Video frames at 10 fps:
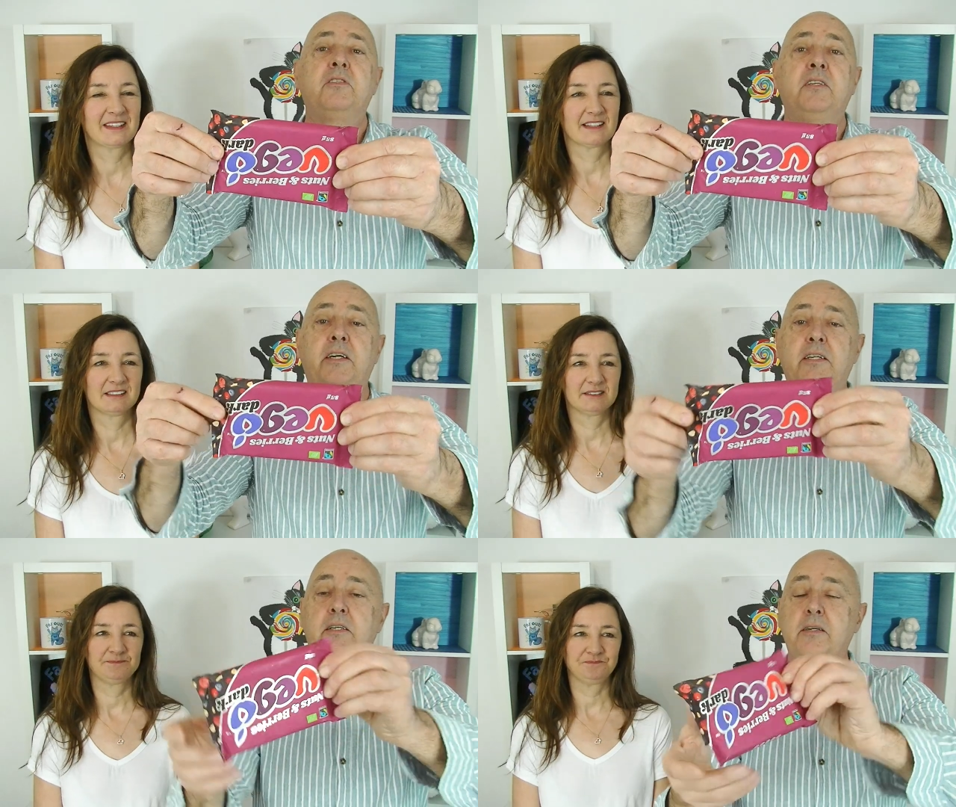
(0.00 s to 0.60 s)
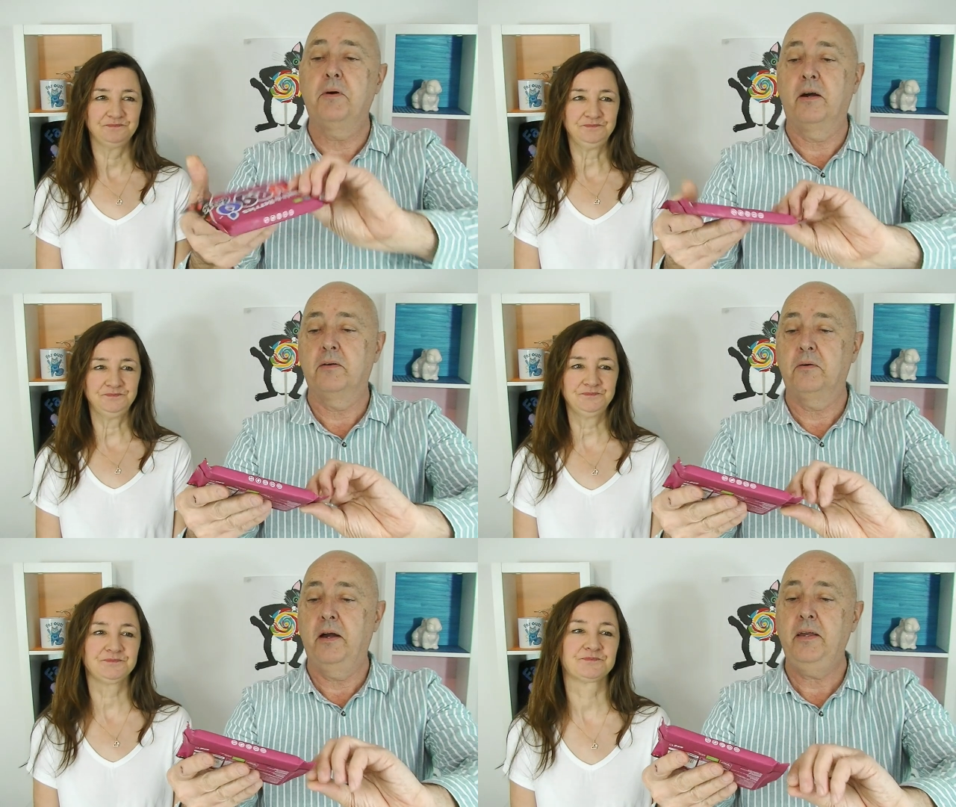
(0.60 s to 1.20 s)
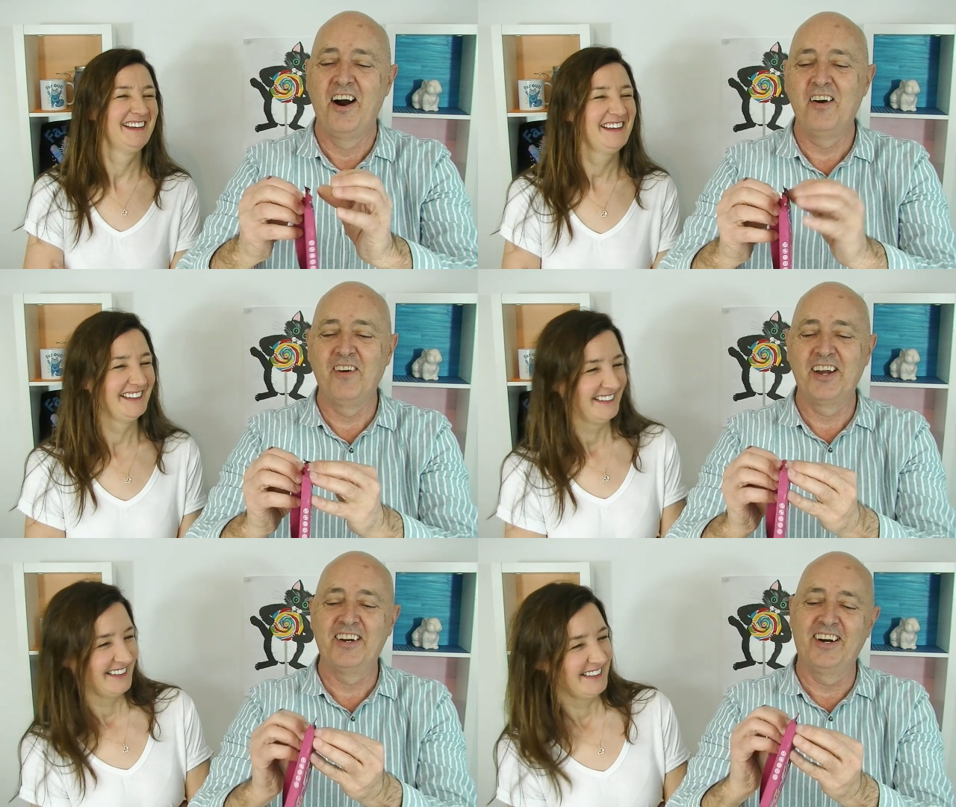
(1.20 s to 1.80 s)
Speaker 1: in Italy, by the way. Oh
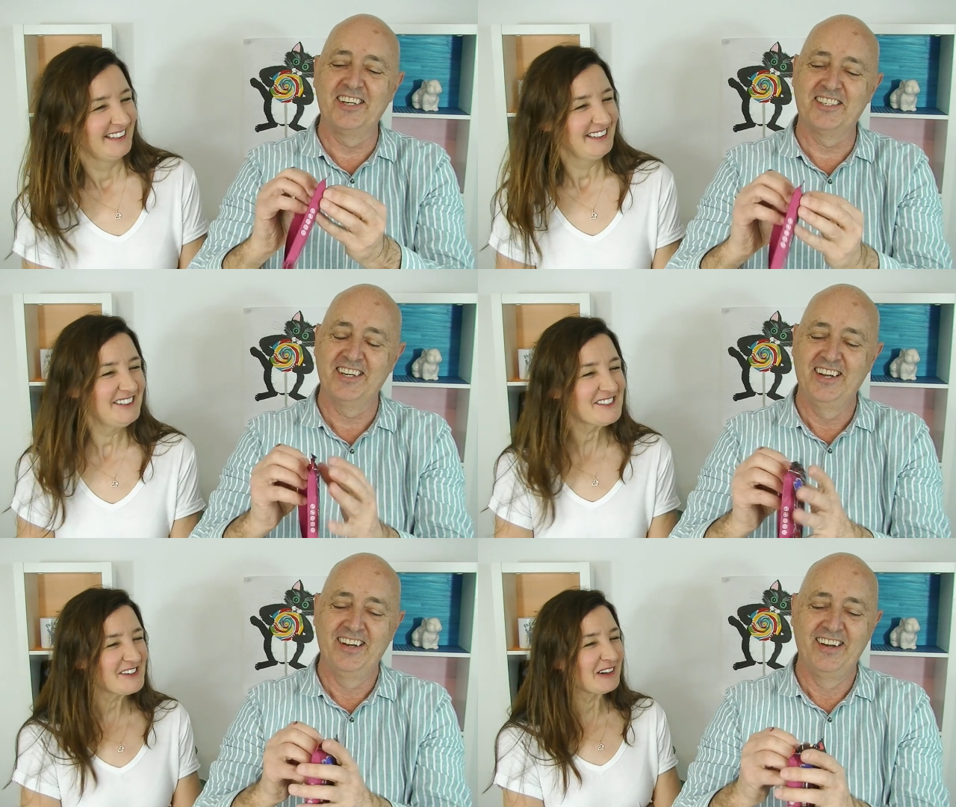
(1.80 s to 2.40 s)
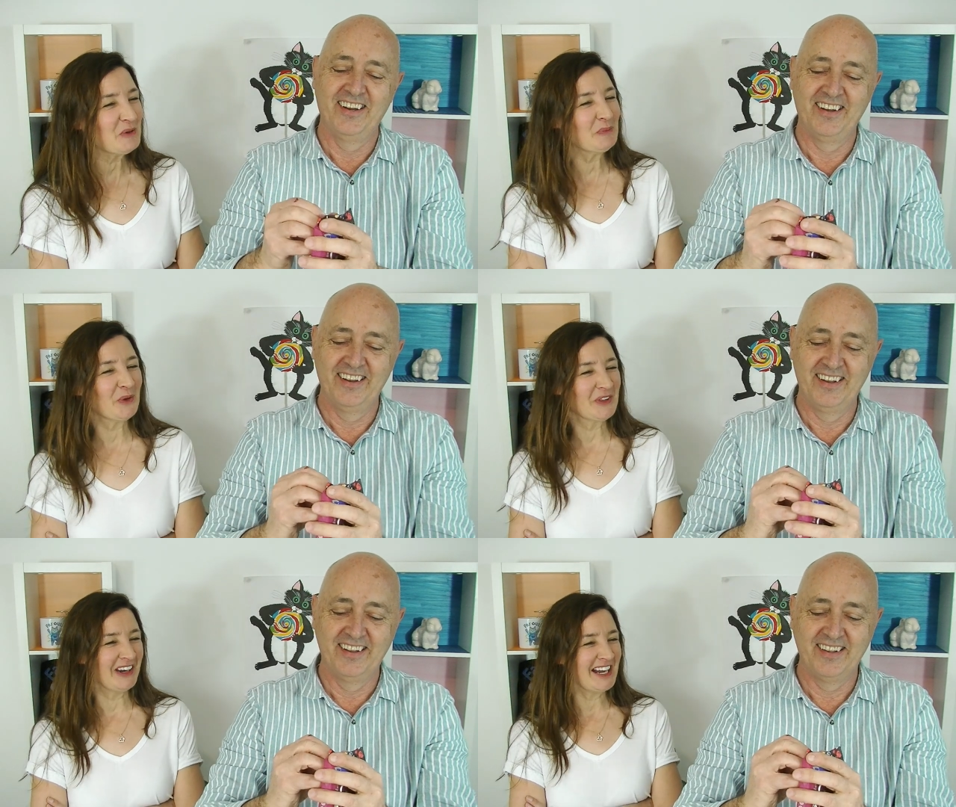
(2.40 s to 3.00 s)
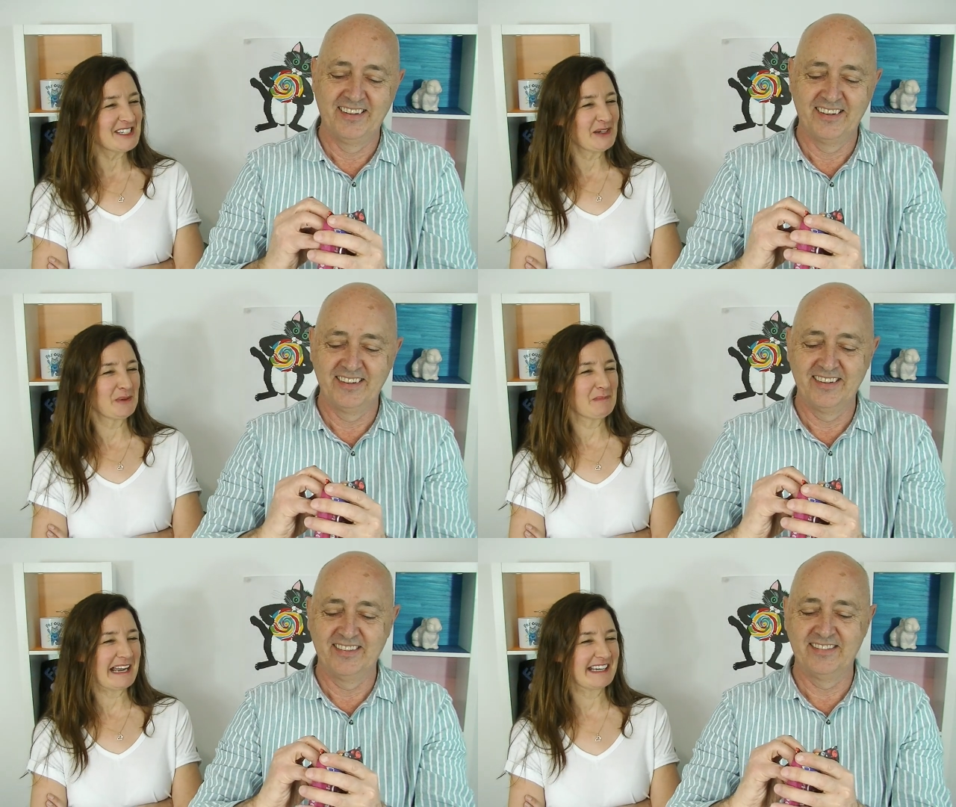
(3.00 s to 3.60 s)
my gosh.
Speaker 2: You struggle more than I do with
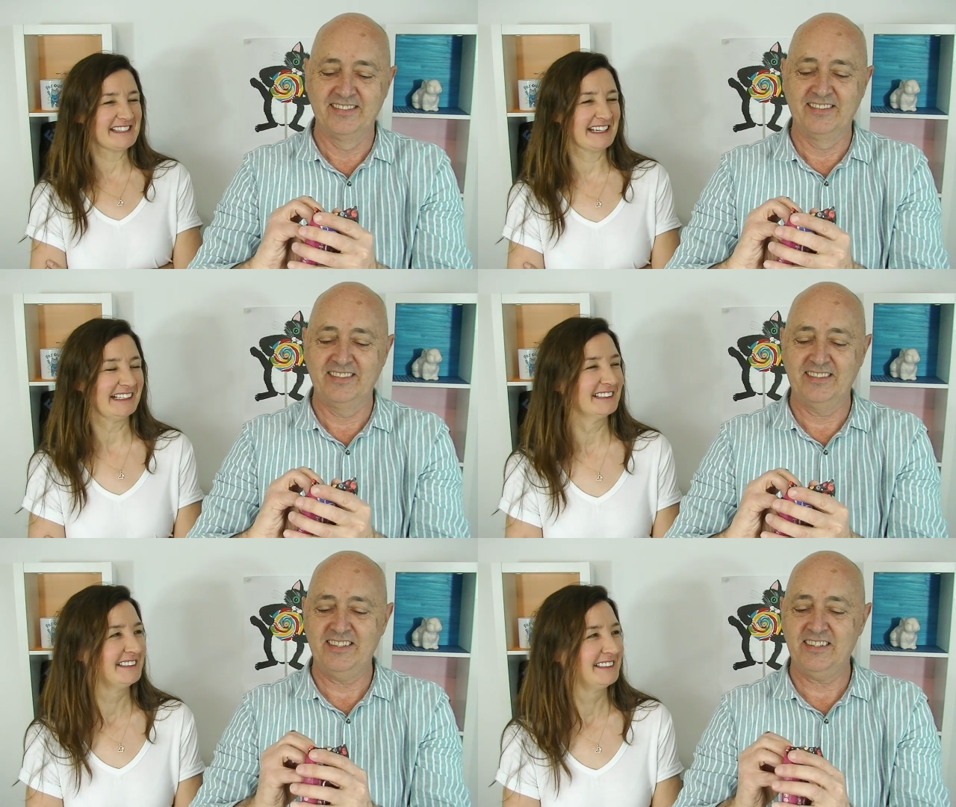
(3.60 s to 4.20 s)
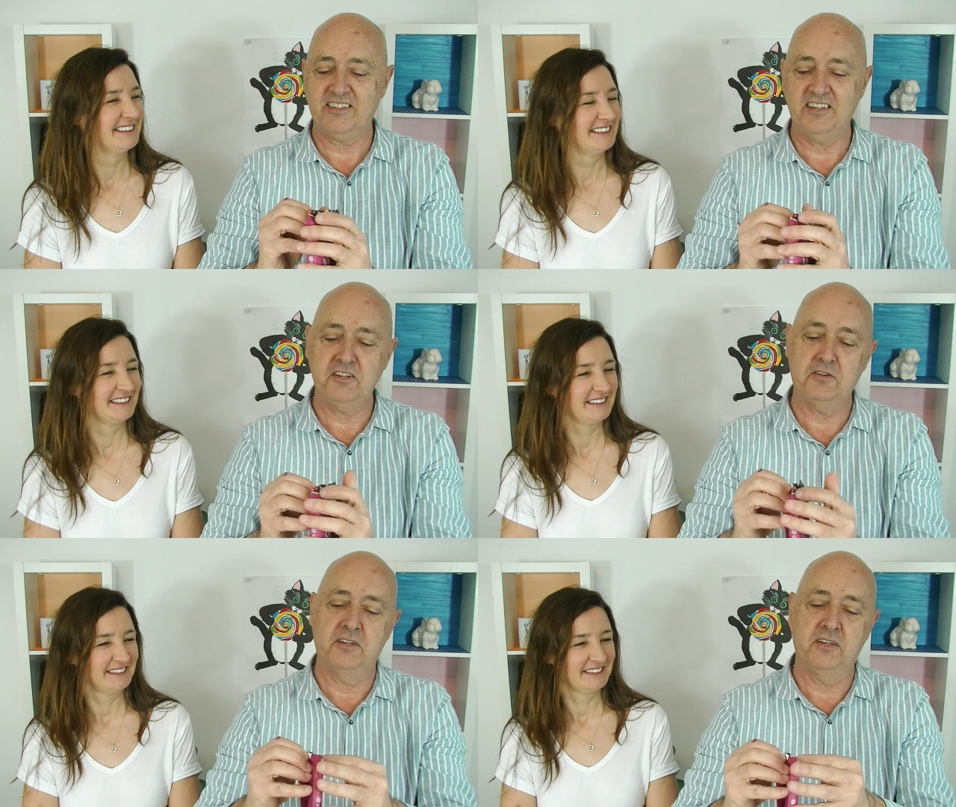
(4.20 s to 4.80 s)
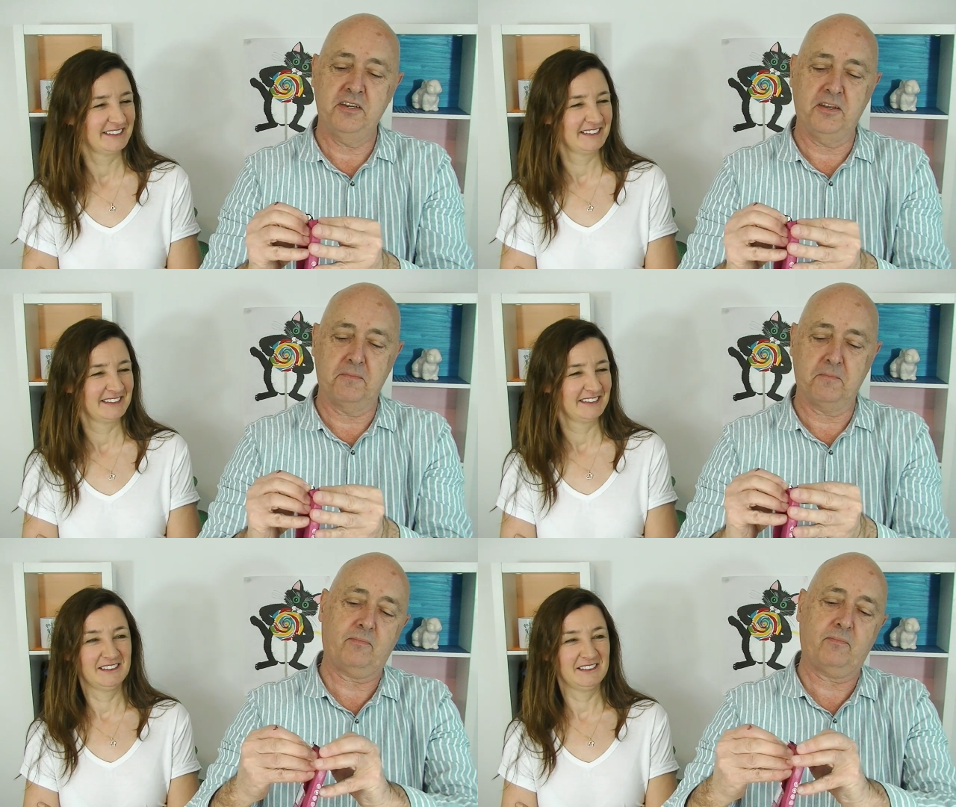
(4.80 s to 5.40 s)
packaging.
Speaker 1: Because I try to do it neat.
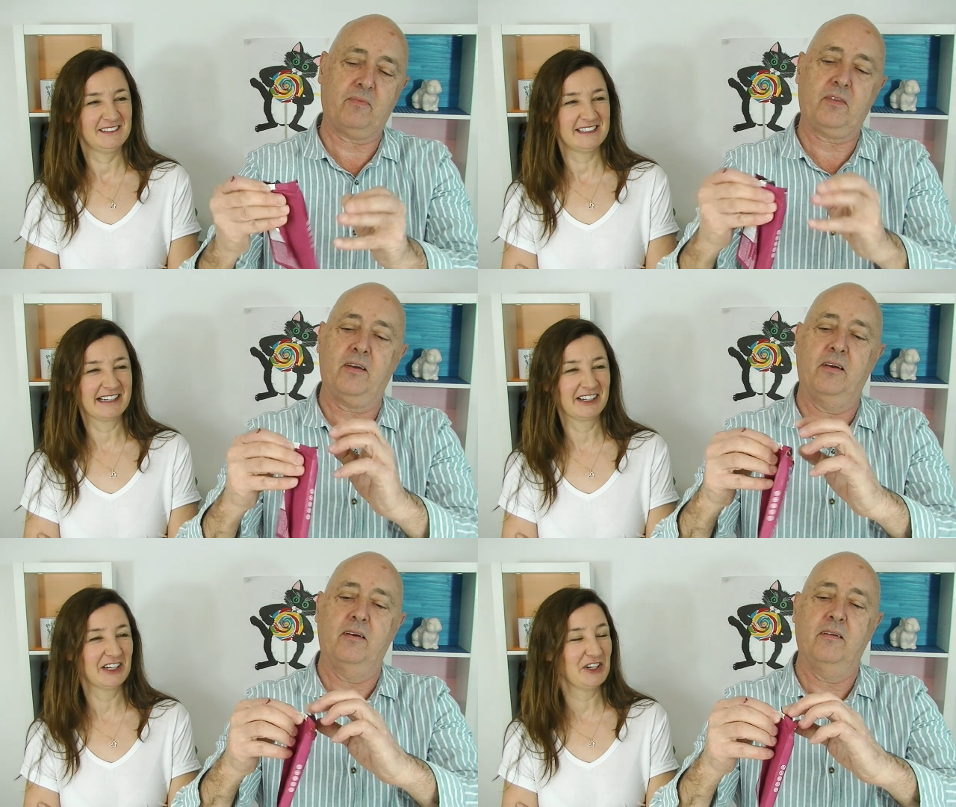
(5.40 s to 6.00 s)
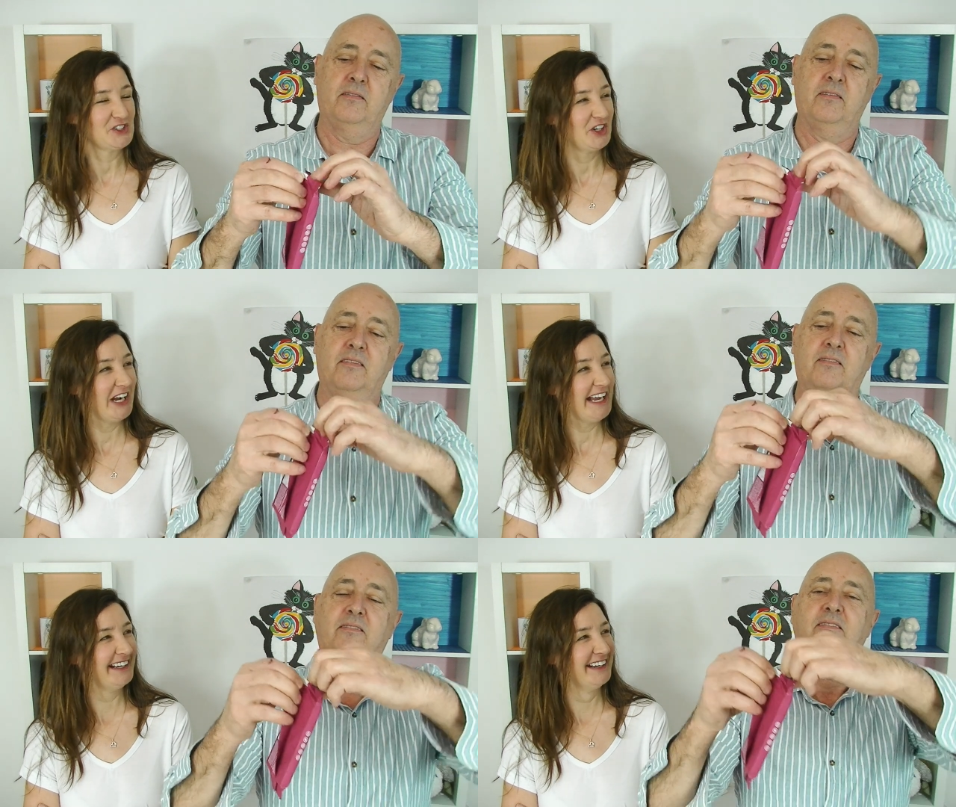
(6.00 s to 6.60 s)
Speaker 2: You're saying I don't try?